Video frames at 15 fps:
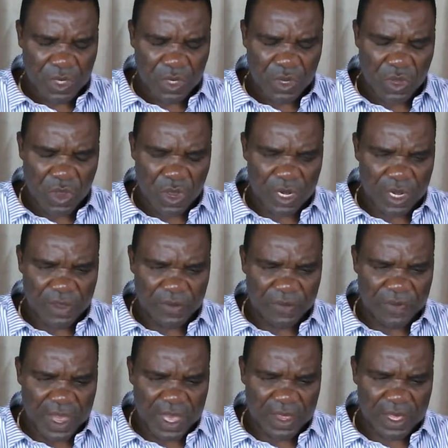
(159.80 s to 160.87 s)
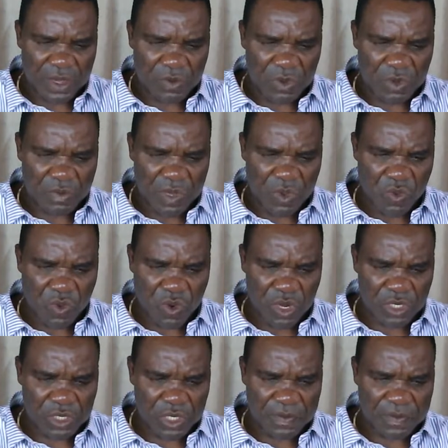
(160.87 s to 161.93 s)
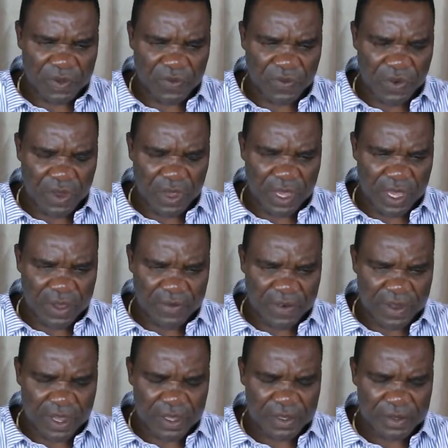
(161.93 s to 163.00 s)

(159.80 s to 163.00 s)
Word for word: God the Father will be worshipped forever.